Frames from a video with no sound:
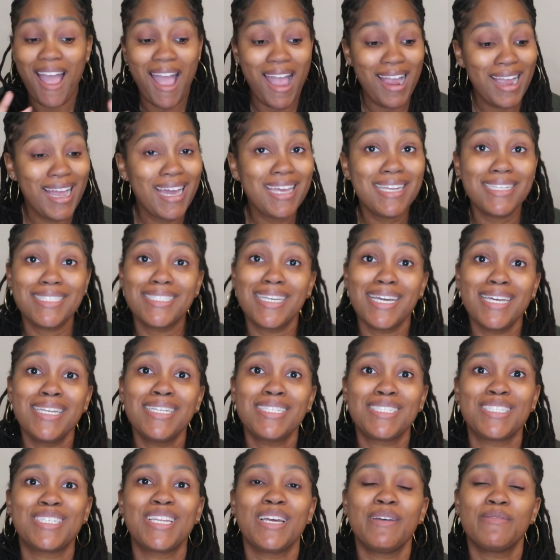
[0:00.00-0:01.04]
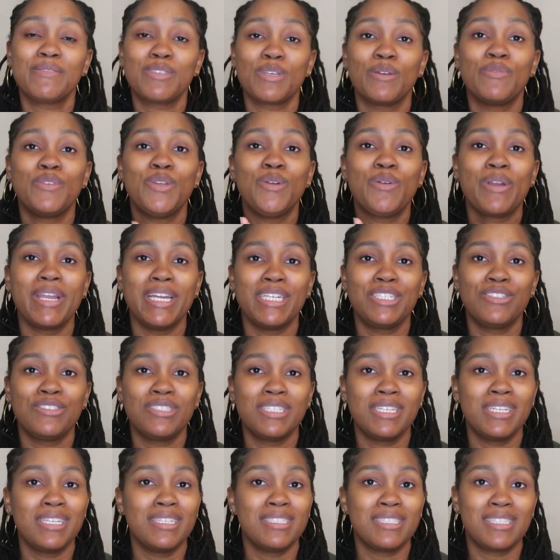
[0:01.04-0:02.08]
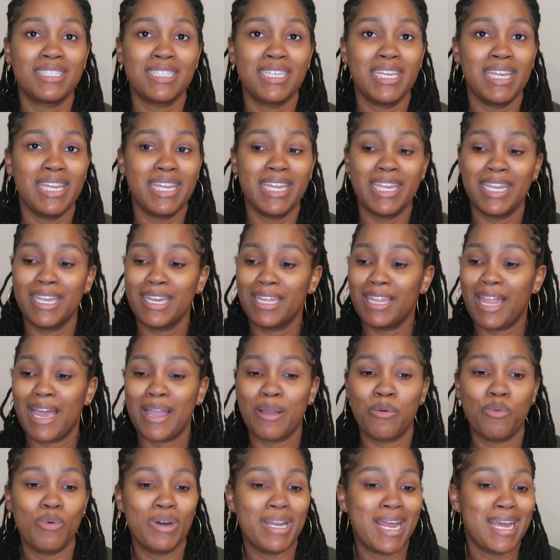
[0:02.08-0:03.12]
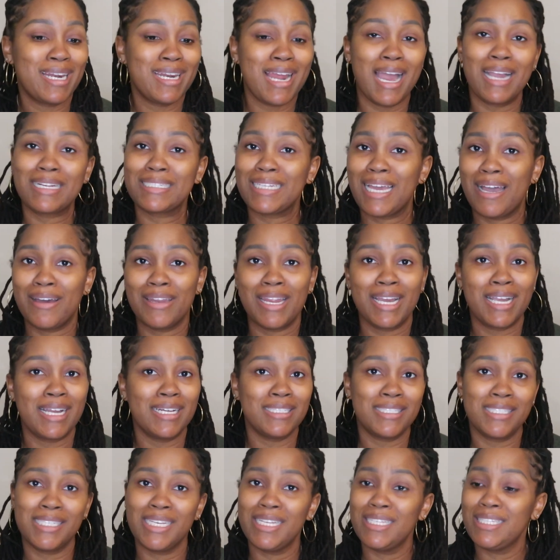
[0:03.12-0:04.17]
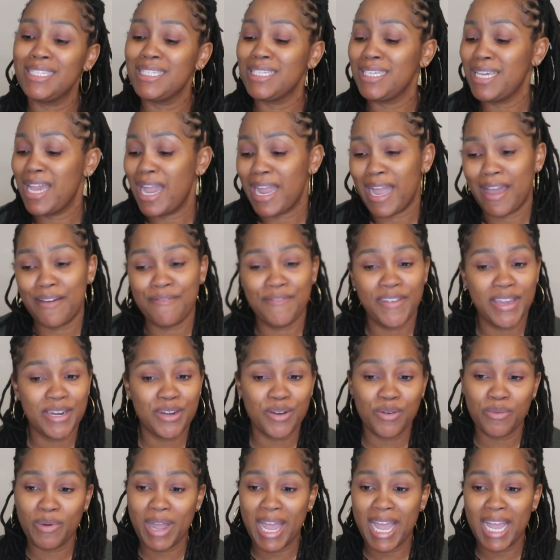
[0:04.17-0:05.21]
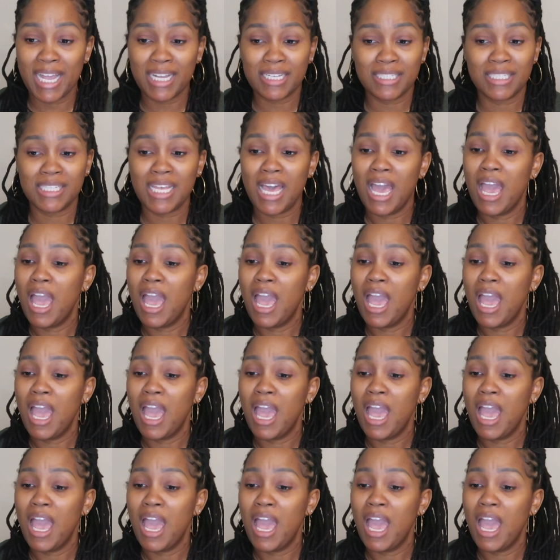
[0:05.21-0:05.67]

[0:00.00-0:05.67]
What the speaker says: I got a ton of stuff. So if you are interested in seeing like what I knocked out, I got Scentsy, I got Vendor Wax,